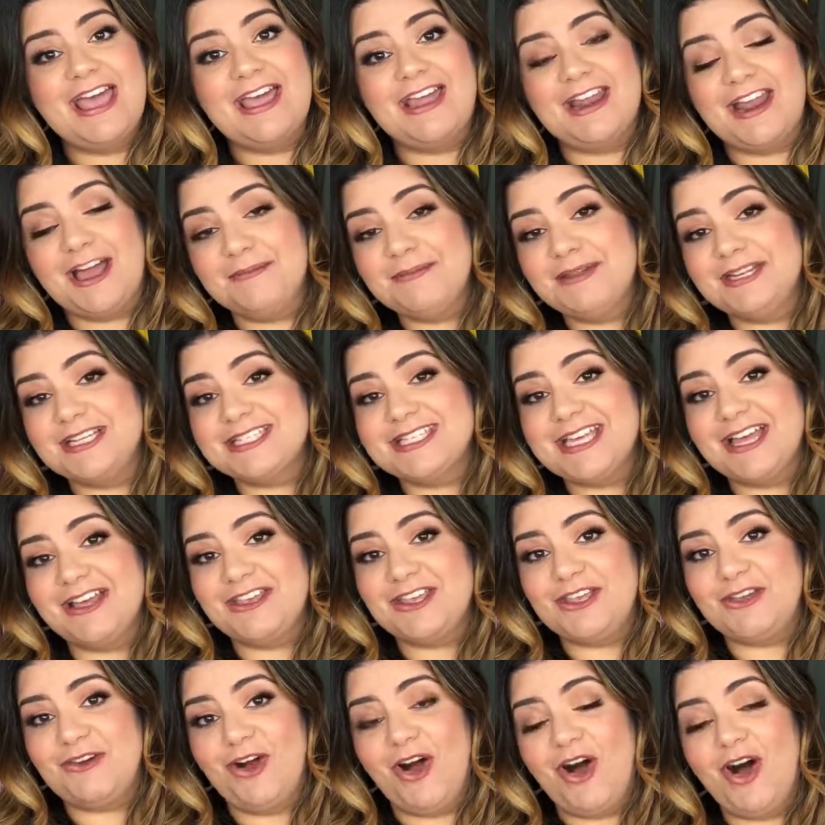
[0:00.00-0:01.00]
And I'm going to
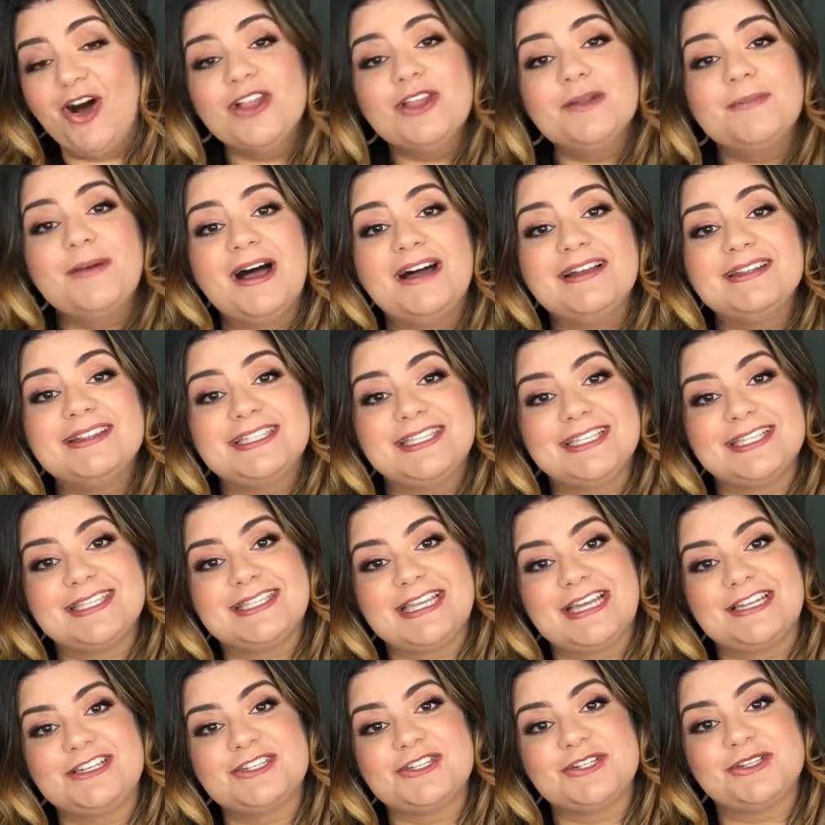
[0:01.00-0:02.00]
tell you all about the
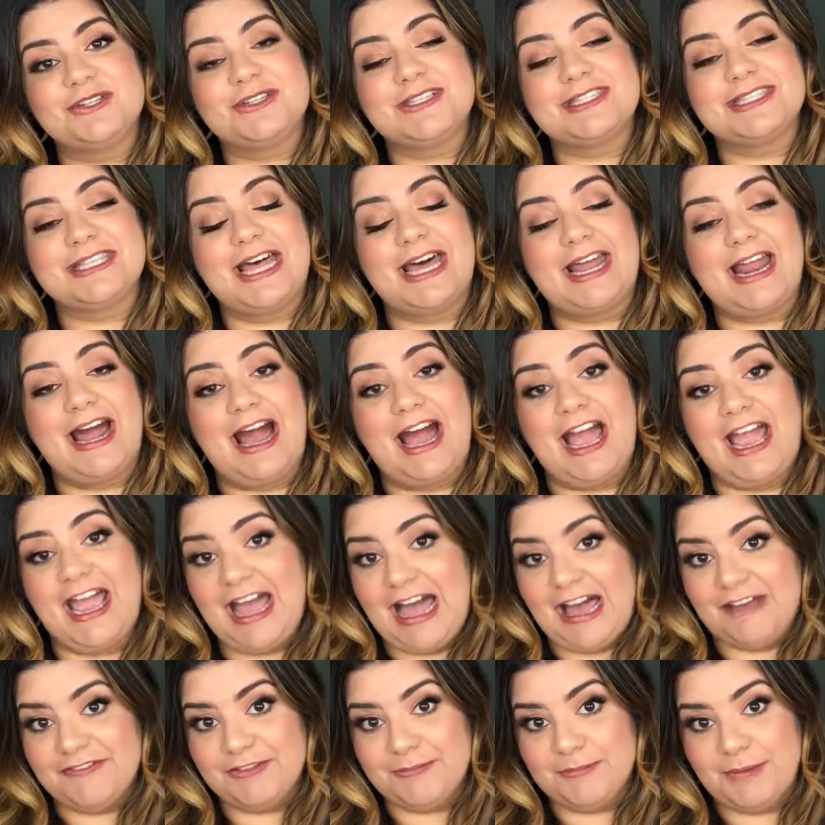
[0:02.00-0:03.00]
essentials that I
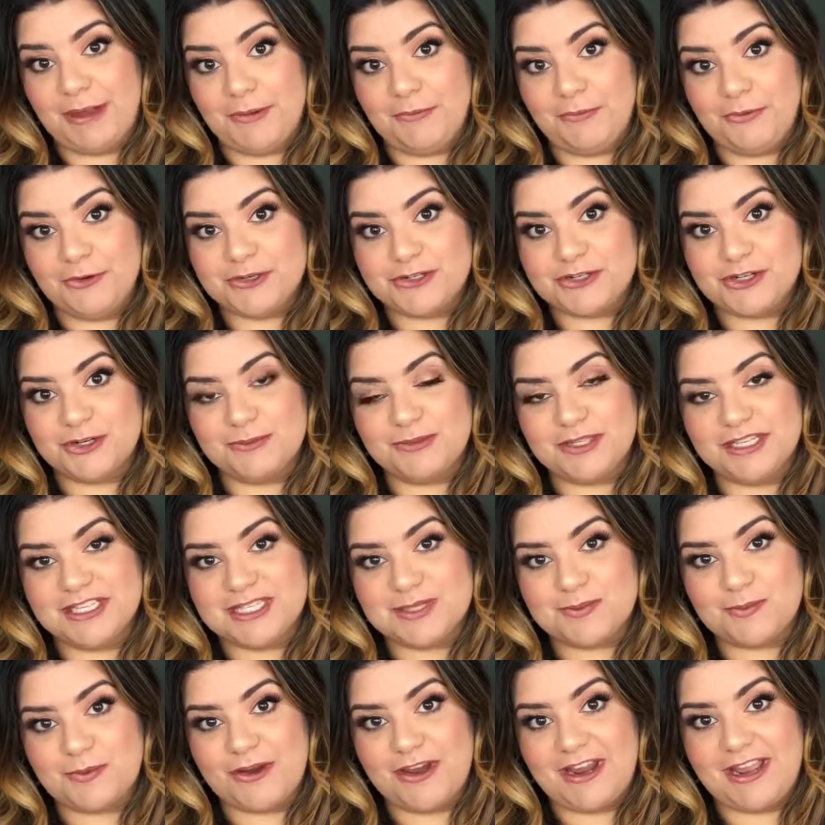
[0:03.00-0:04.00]
have in my wardrobe
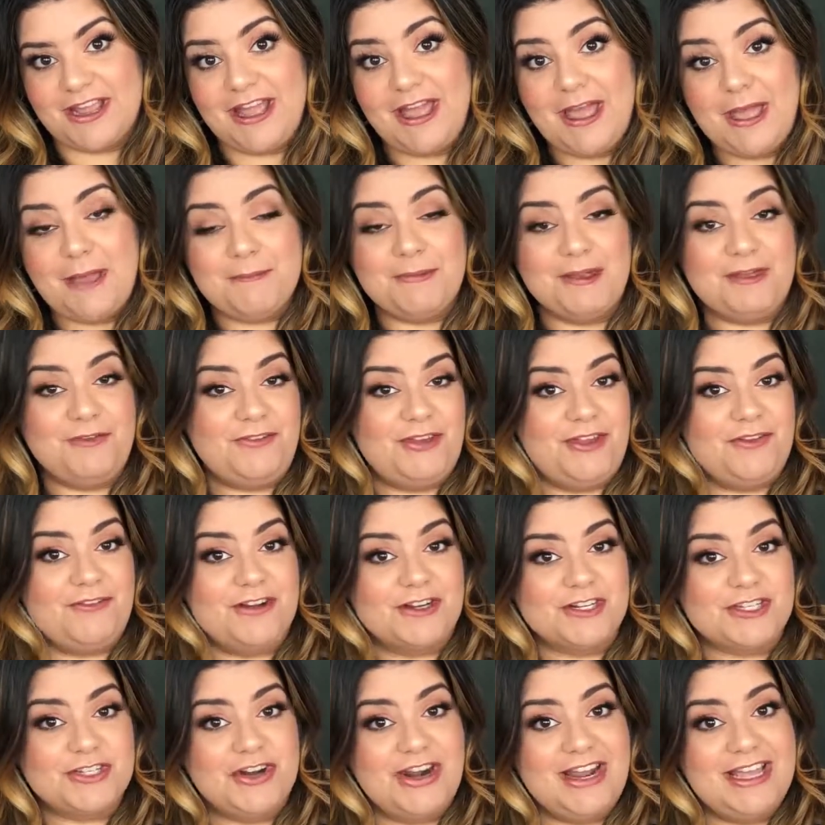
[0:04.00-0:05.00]
this spring, my
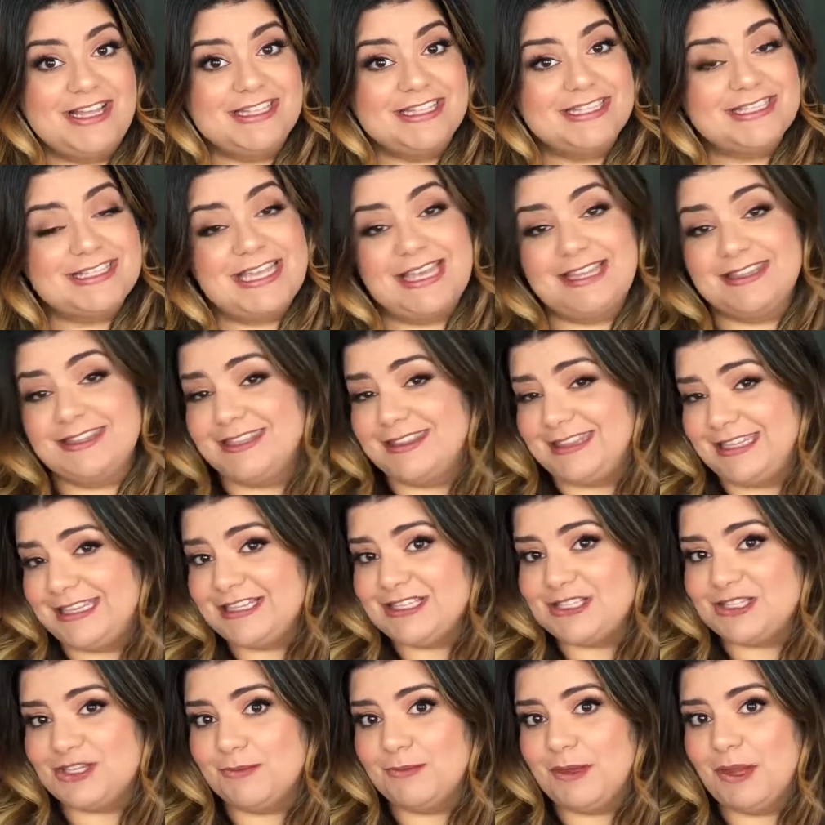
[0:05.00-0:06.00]
favorite trends, and the
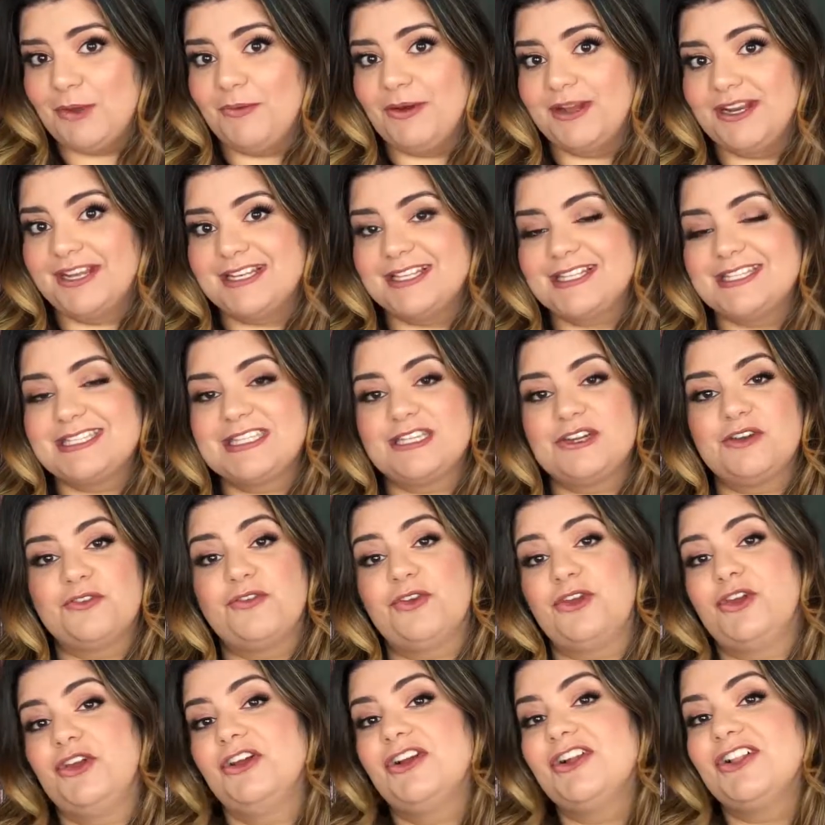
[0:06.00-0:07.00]
things you might want to consider
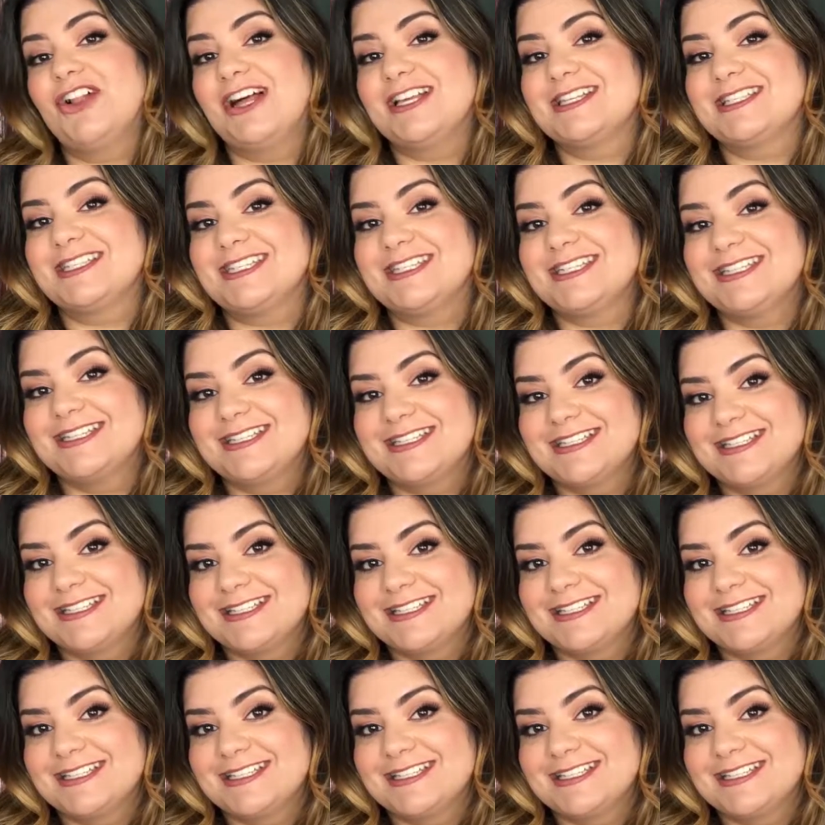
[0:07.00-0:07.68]
for your closet.